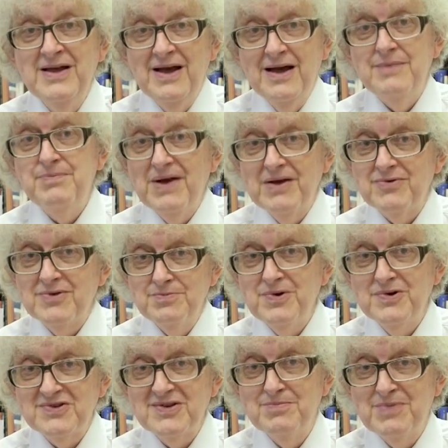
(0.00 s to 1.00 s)
about the
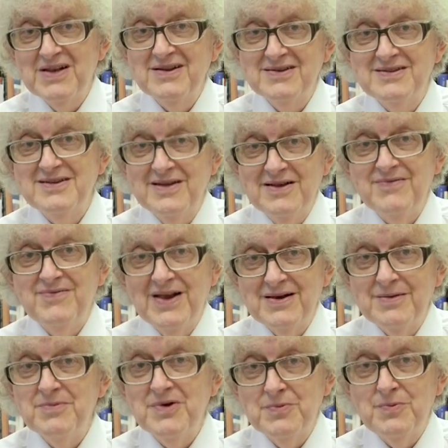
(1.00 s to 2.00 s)
possibility of element